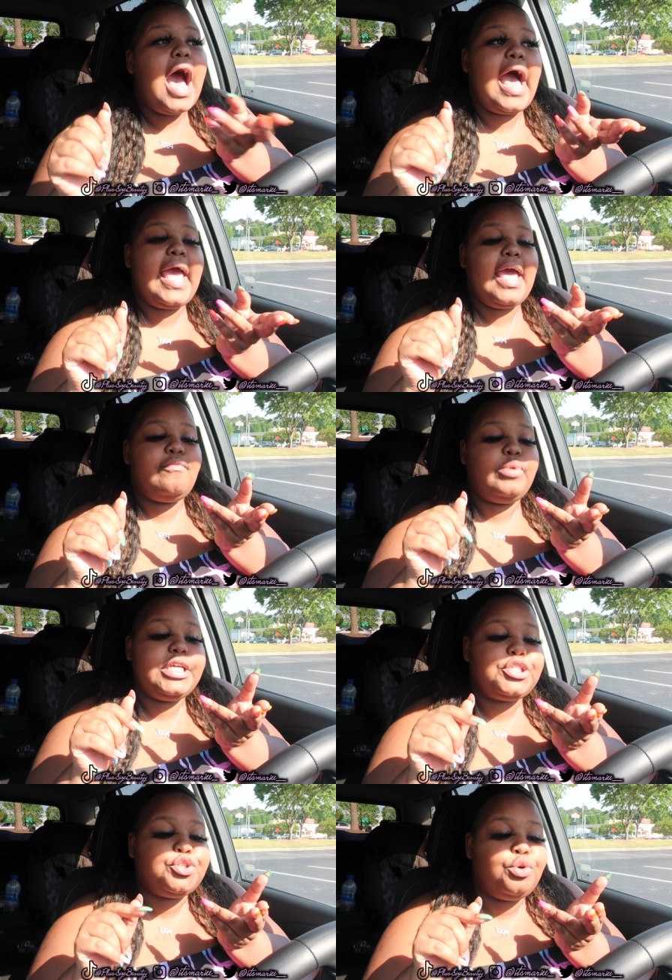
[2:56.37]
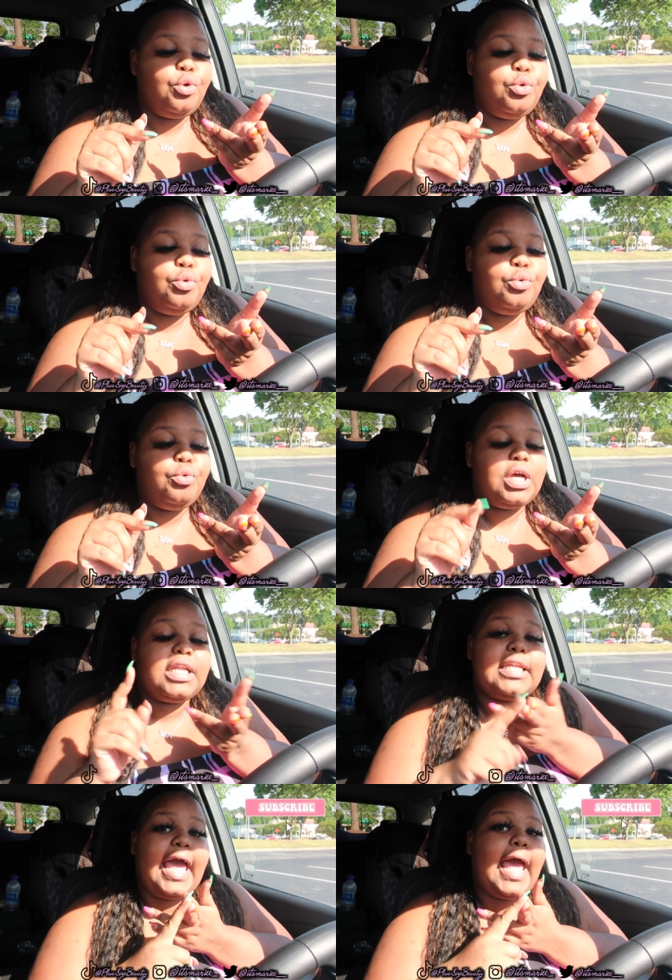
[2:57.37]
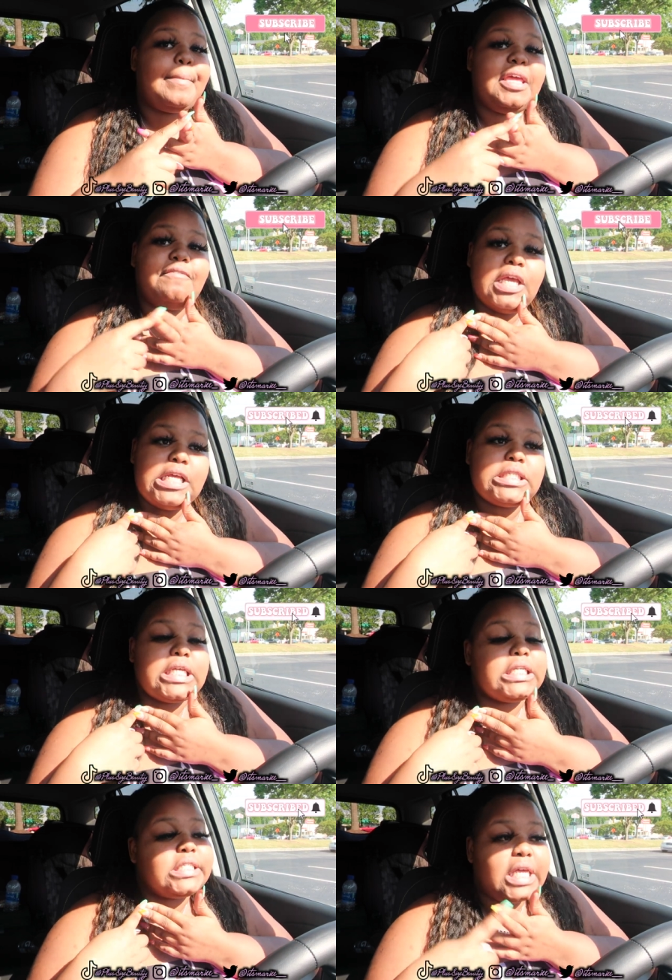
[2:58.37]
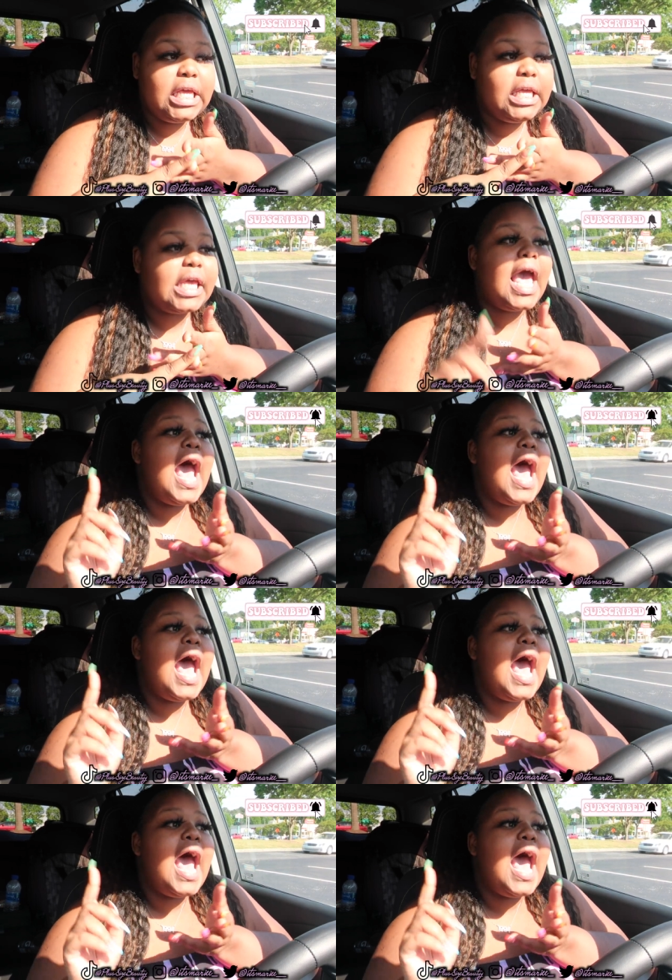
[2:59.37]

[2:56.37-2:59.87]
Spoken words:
I have went to collab events in Tink.